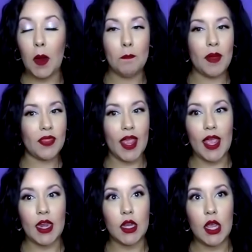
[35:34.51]
But
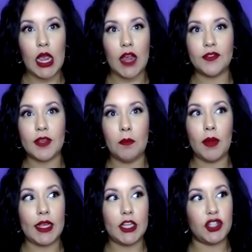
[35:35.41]
then if
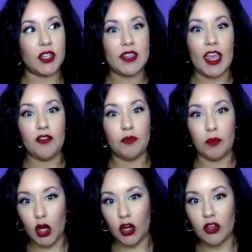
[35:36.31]
somebody just gave
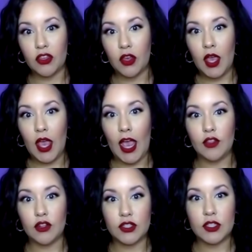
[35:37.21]
birth and
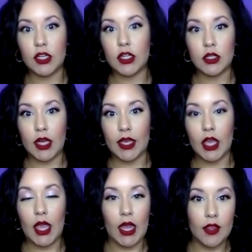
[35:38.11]
they're still like
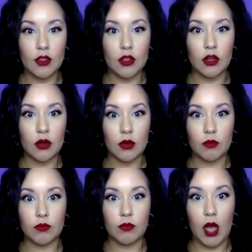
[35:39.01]
in their
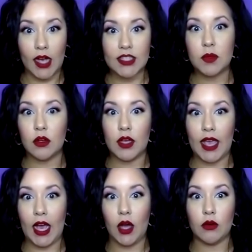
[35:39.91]
hospital
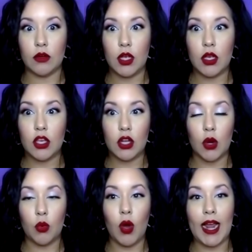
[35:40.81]
gown, you
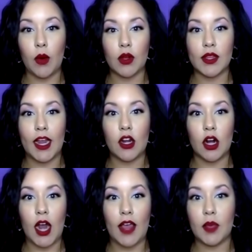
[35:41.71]
know, 1 hour
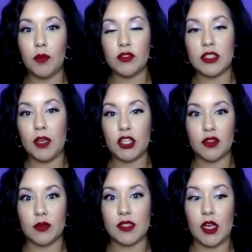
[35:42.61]
later, and they post a picture of
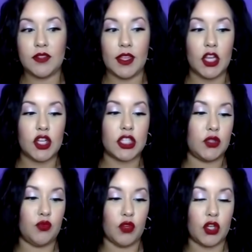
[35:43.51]
themselves saying they just
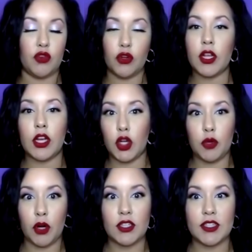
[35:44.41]
recruited a new
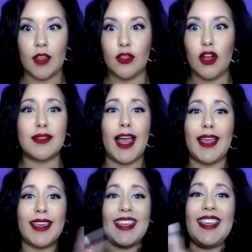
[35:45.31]
person, they're like,
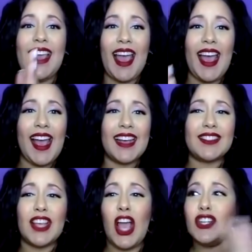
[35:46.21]
yes,
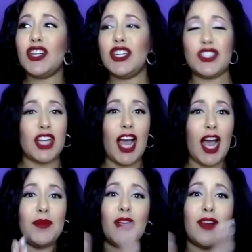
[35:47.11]
good
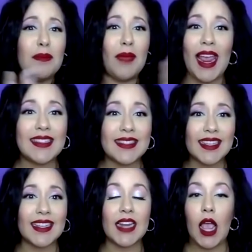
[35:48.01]
job, you're amazing.